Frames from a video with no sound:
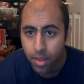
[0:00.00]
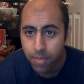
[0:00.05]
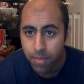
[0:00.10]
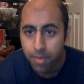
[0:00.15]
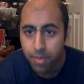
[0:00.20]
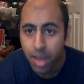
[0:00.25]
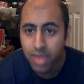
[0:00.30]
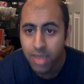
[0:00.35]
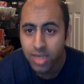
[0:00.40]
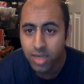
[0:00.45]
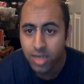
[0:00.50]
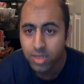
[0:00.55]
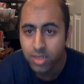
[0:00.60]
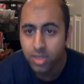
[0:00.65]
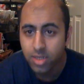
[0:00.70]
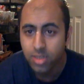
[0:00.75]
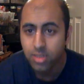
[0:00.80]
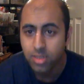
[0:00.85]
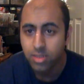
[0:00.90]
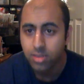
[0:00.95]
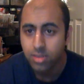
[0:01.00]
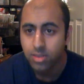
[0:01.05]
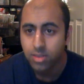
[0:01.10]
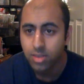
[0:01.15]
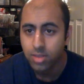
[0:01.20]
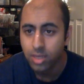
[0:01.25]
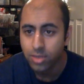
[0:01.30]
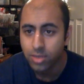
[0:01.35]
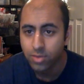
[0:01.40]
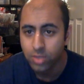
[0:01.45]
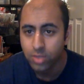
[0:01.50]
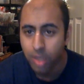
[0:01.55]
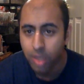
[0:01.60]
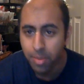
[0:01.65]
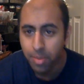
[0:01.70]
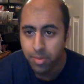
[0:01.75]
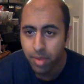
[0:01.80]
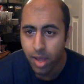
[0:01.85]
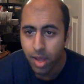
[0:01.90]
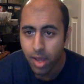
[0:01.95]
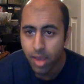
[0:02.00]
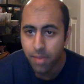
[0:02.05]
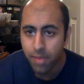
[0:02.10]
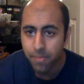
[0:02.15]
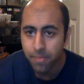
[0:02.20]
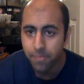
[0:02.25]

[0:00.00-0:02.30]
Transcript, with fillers: Bye, Daniel. Thanks for stopping by.